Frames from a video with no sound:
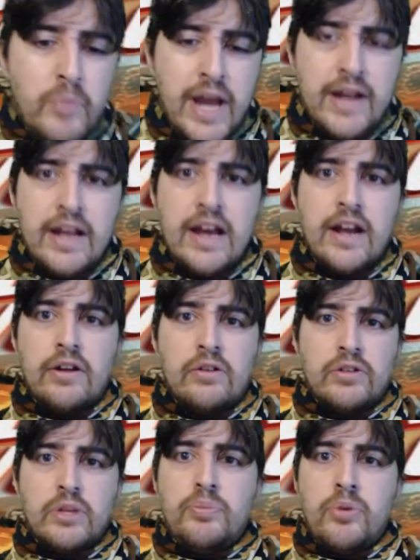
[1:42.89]

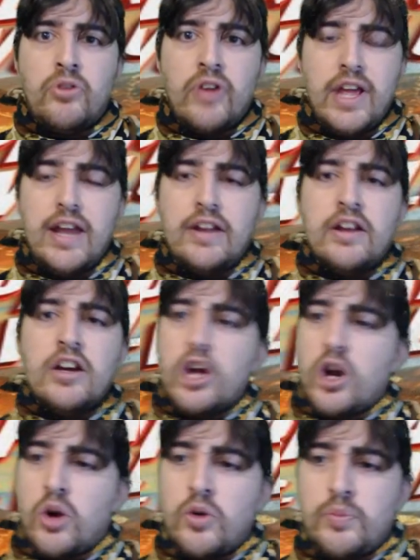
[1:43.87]
manhandle the plane,
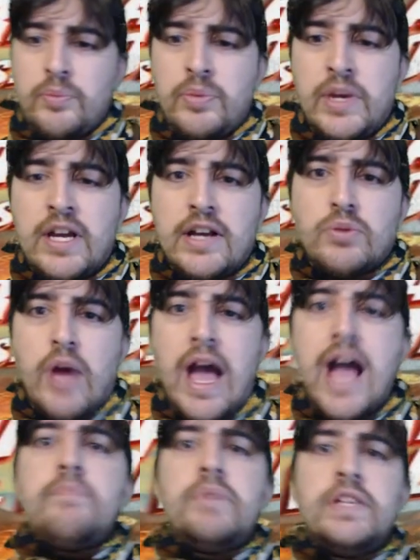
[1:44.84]
because
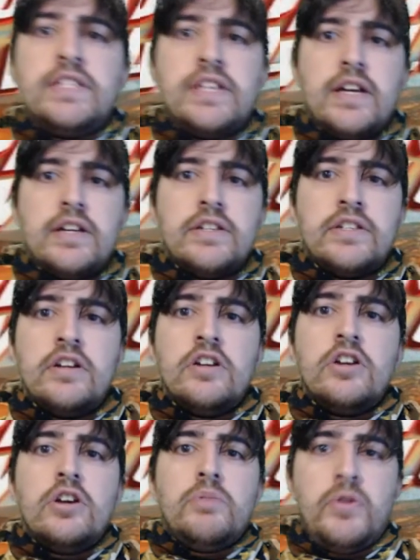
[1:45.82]
what happens
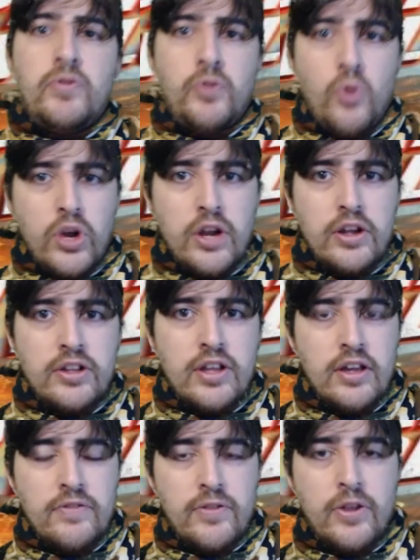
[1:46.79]
is, before
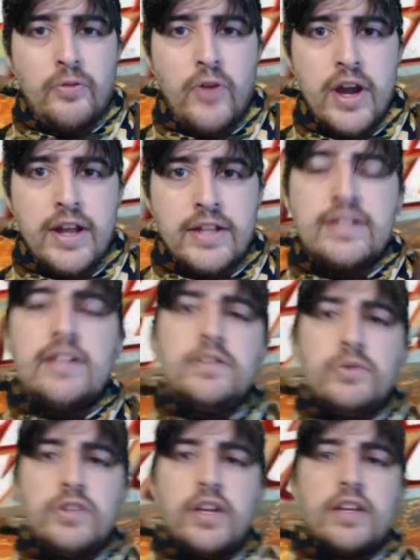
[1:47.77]
the flight,
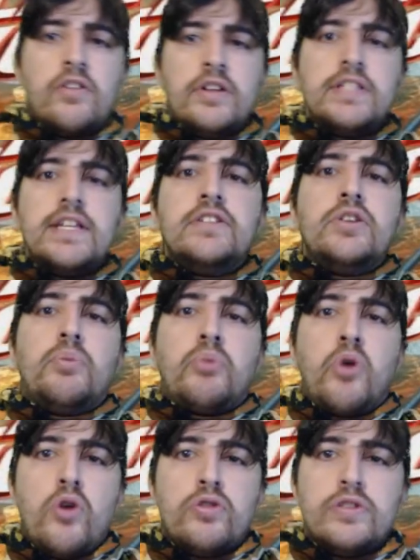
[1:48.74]
let's get
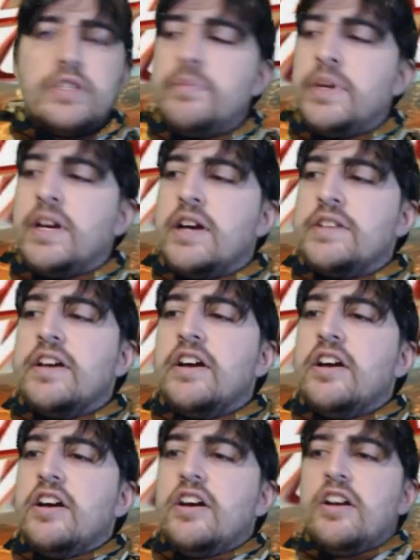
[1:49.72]
into pros,
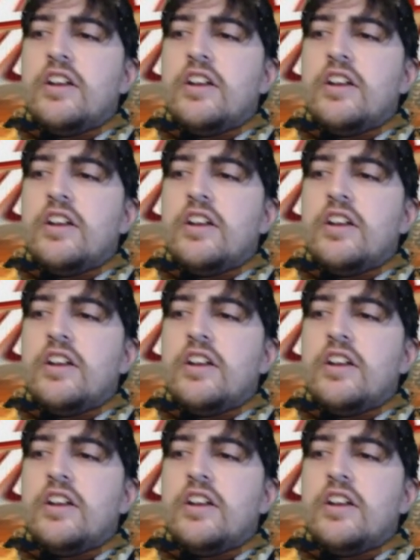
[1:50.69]
because